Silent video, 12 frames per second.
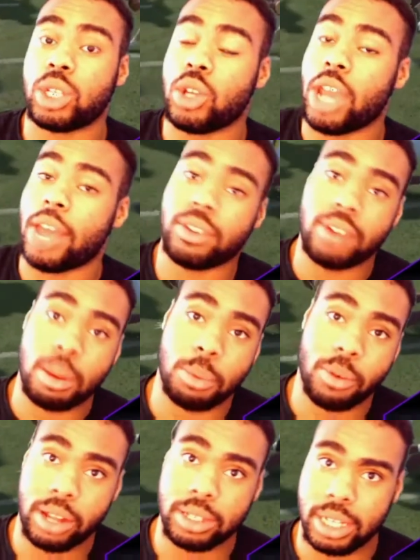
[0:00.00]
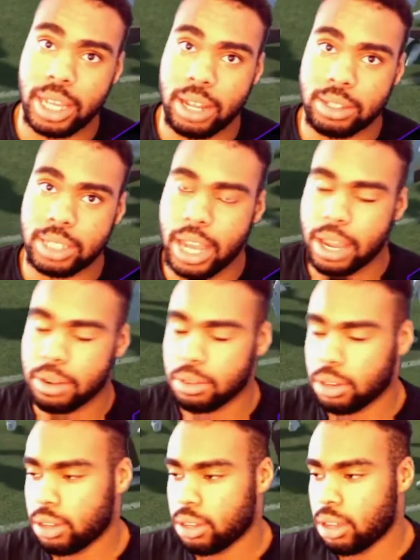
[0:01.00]
you have to wrap around to the outside.
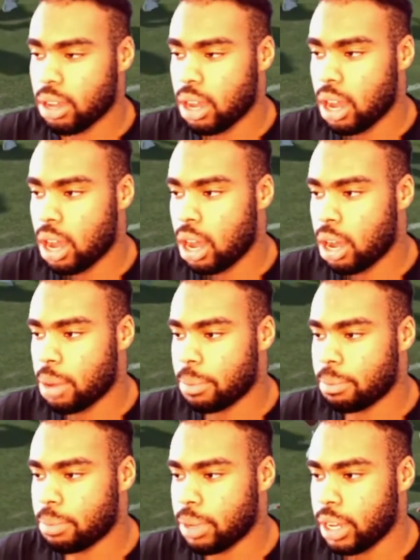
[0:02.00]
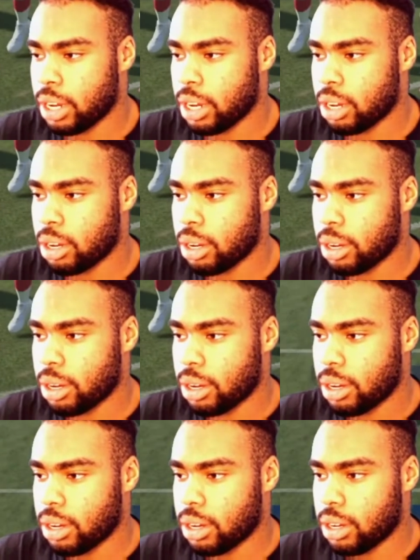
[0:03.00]
Here,
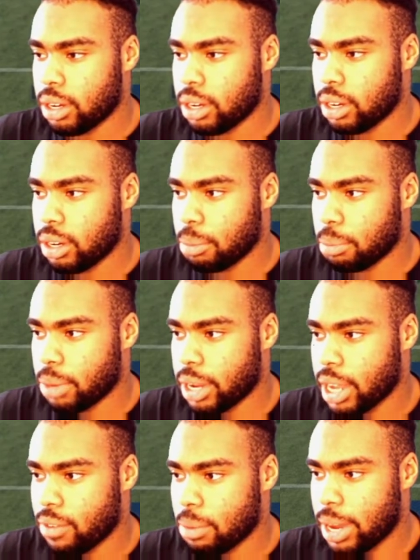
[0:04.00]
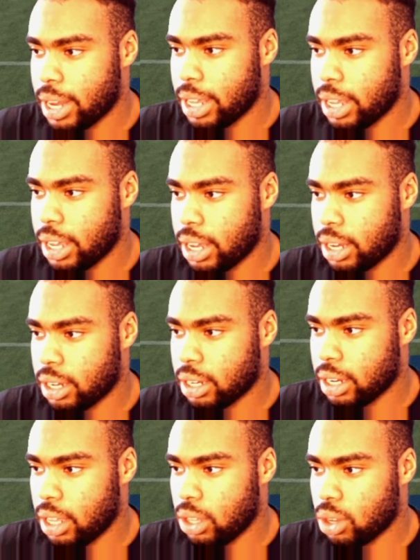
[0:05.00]
bring everybody in,
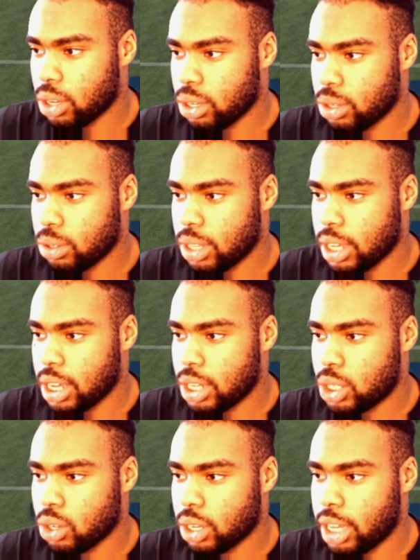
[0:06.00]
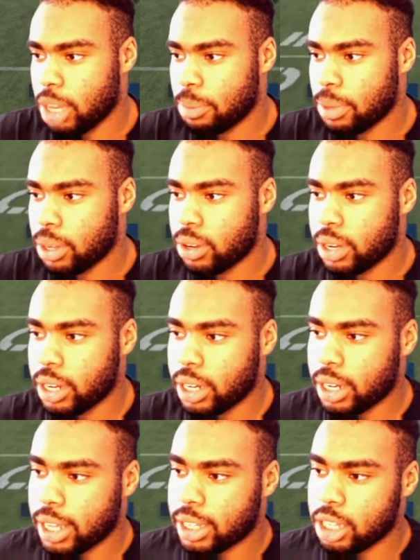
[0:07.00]
and you can do this. You can keep it going in
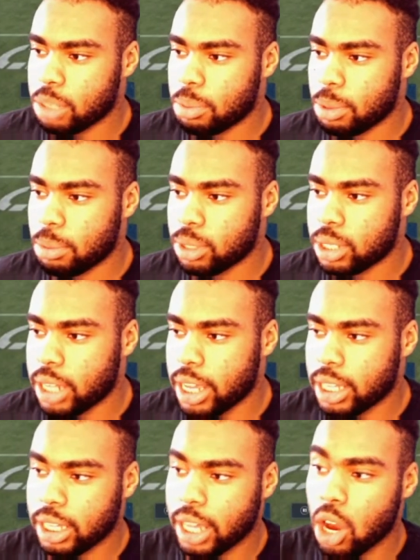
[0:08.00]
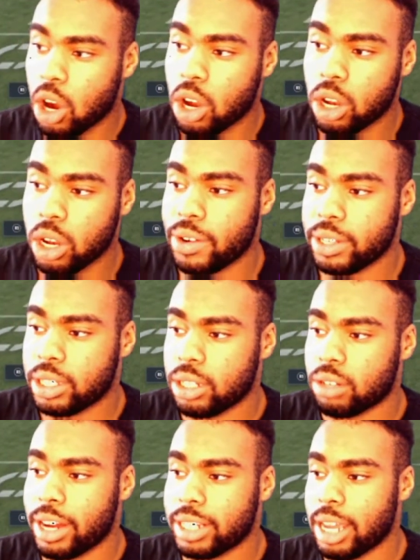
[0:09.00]
like this, but most likely they are going to the
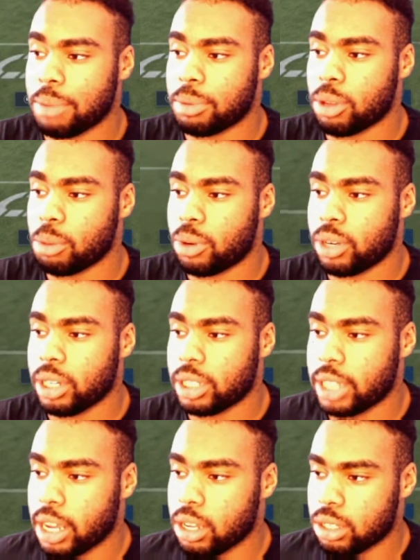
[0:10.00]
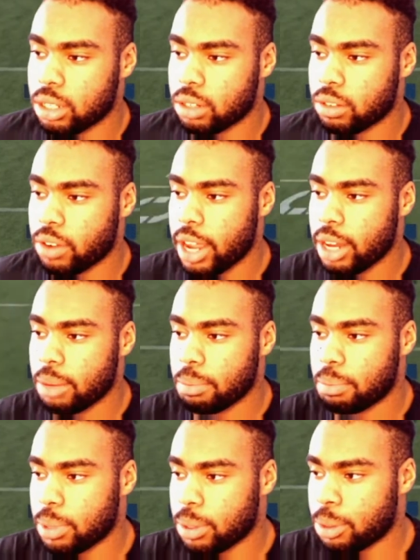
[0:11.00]
right side. So point attack goes to the right,
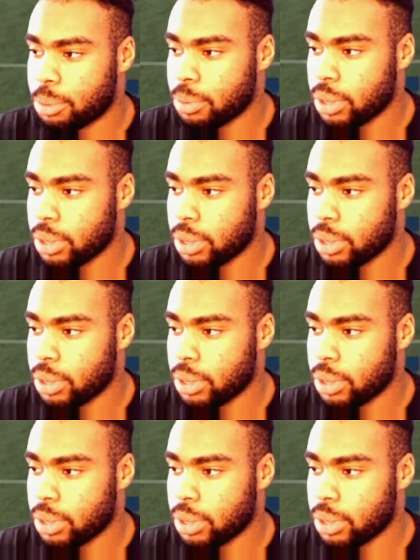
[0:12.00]
boom,